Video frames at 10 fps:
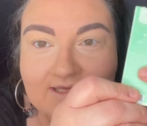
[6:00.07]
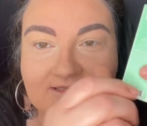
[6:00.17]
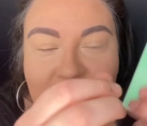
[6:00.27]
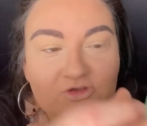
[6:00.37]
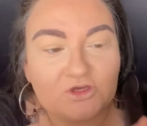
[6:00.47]

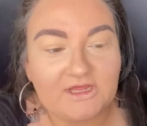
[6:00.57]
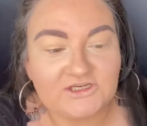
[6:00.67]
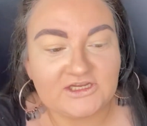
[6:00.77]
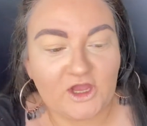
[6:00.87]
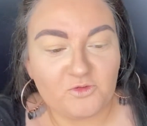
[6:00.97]
so you can
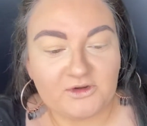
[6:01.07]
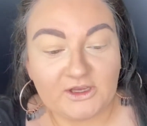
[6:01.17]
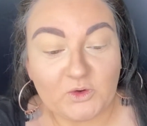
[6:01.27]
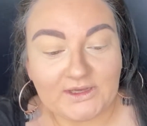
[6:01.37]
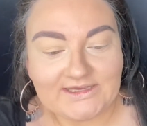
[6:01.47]
actually open it
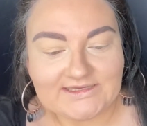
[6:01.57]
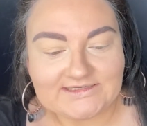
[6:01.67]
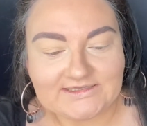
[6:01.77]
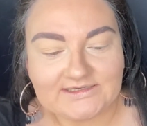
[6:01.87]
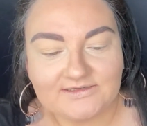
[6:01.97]
quite
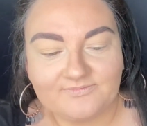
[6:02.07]
easily.